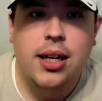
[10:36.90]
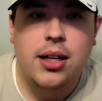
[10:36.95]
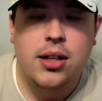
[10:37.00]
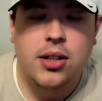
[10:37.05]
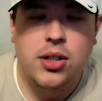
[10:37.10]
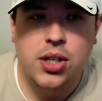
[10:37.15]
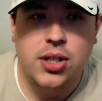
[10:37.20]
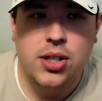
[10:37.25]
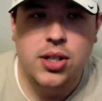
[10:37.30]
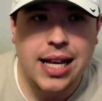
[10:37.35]

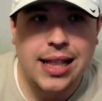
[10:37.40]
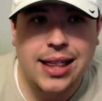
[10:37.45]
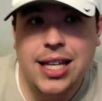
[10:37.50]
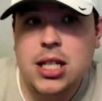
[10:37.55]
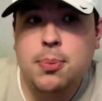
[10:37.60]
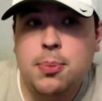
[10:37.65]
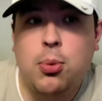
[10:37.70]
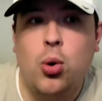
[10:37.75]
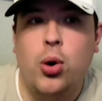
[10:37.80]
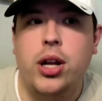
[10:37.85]
Just at this
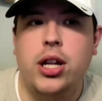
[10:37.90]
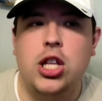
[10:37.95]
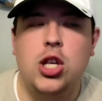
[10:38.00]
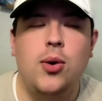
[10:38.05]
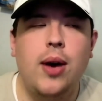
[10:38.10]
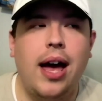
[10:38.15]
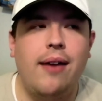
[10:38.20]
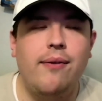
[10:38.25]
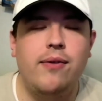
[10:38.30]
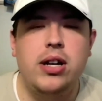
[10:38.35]
point, you
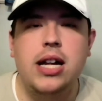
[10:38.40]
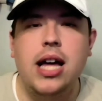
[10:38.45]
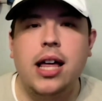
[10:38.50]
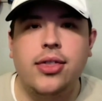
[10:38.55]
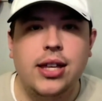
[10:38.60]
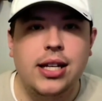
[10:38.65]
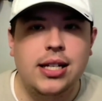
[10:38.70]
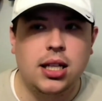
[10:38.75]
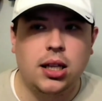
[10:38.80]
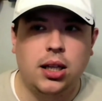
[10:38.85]
have
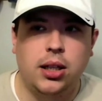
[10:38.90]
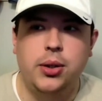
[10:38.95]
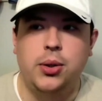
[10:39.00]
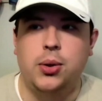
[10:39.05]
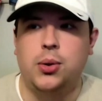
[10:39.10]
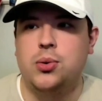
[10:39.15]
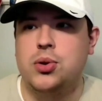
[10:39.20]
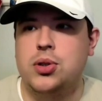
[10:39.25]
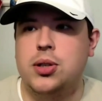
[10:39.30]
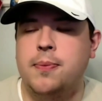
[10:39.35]
nothing to
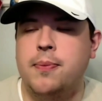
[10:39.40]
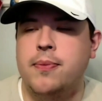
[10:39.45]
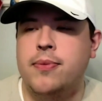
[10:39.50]
lose.